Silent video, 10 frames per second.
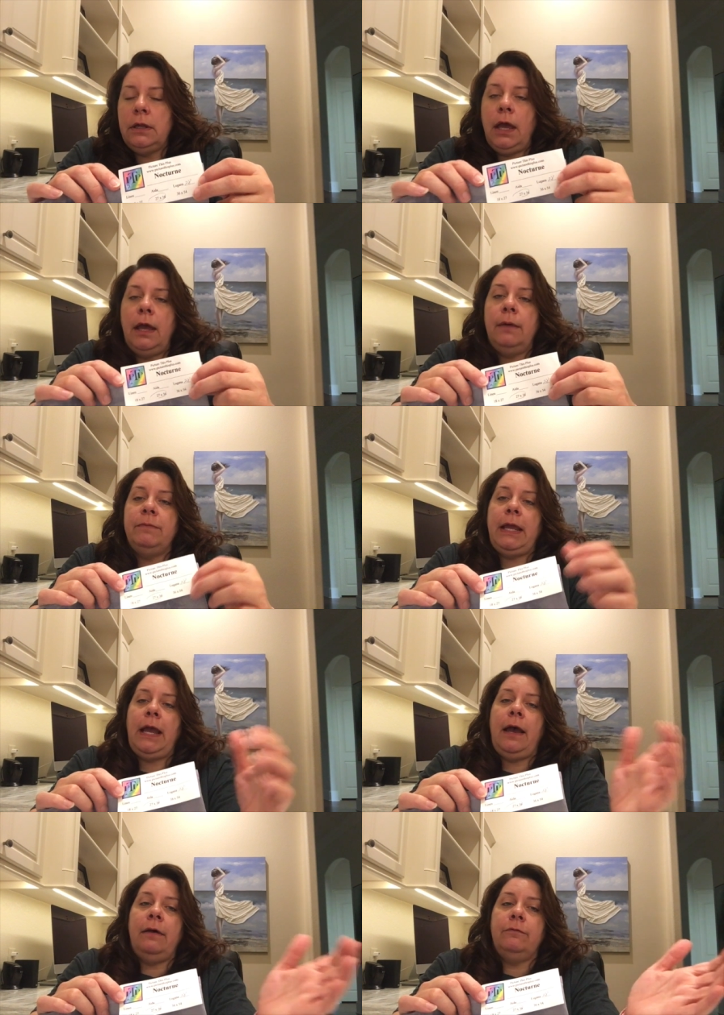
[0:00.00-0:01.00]
Um, they
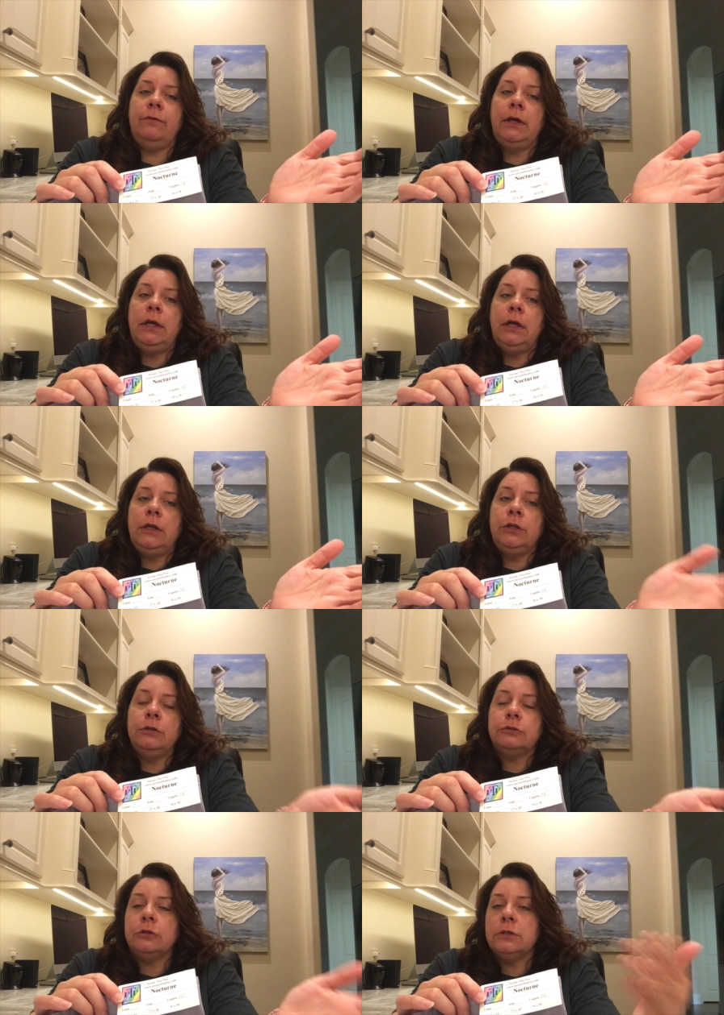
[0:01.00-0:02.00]
have
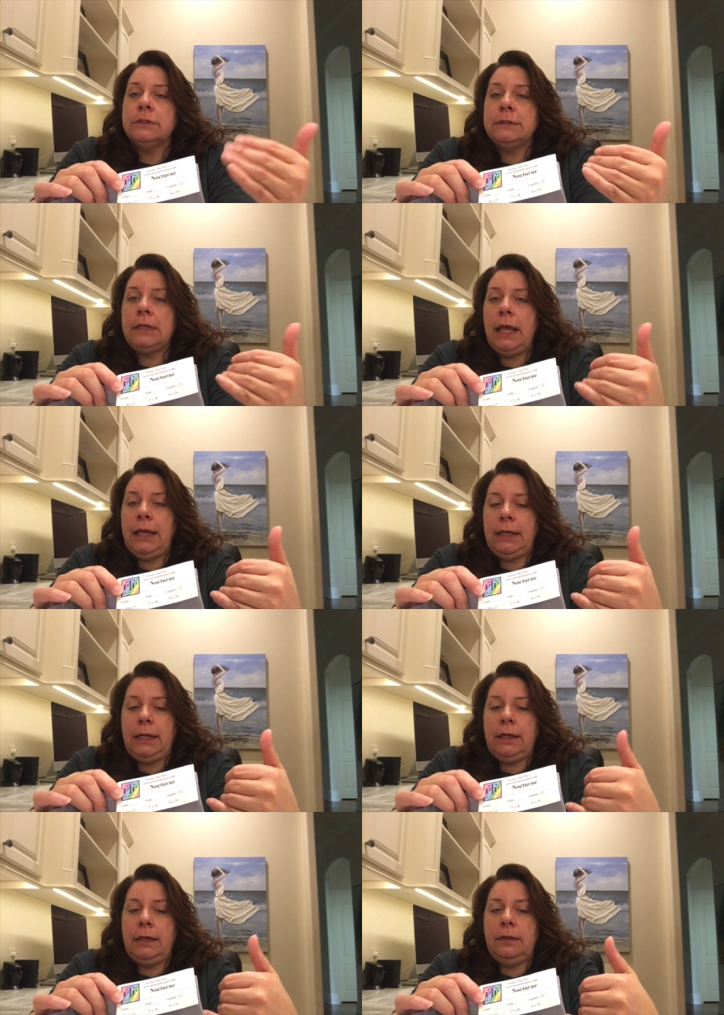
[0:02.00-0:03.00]
neutrals
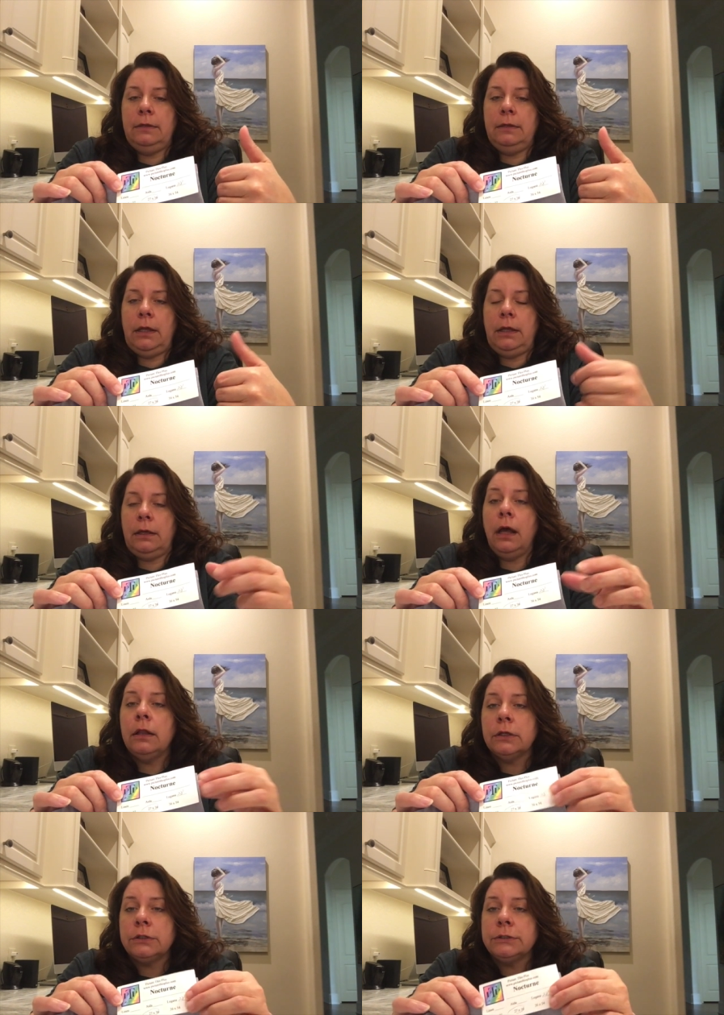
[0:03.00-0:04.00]
and uh,
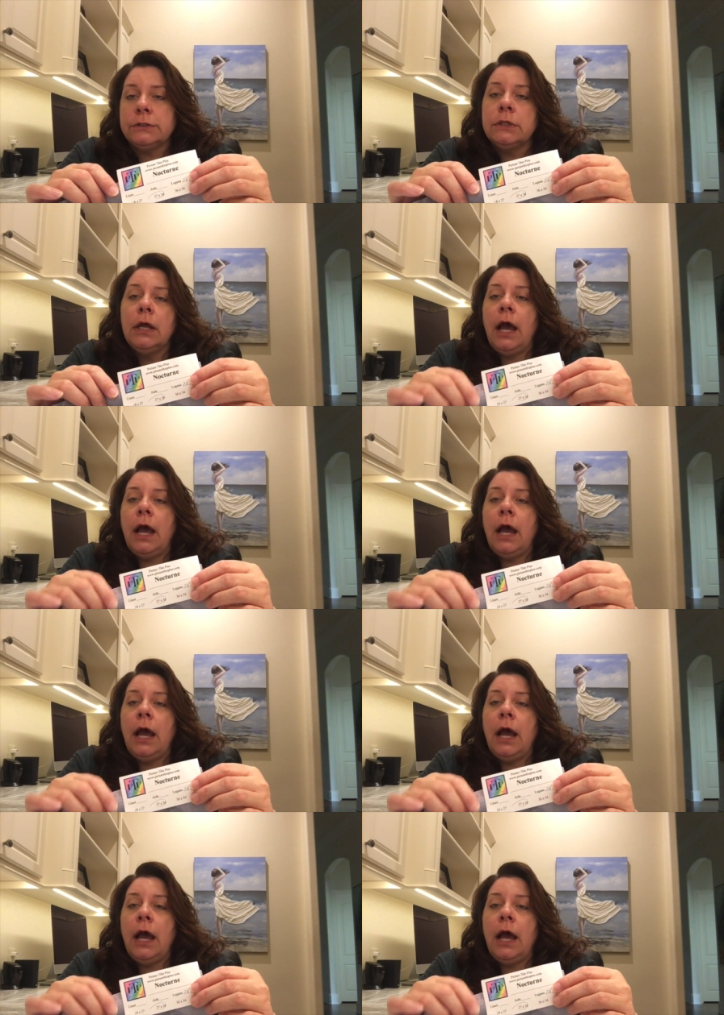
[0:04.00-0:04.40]
colors.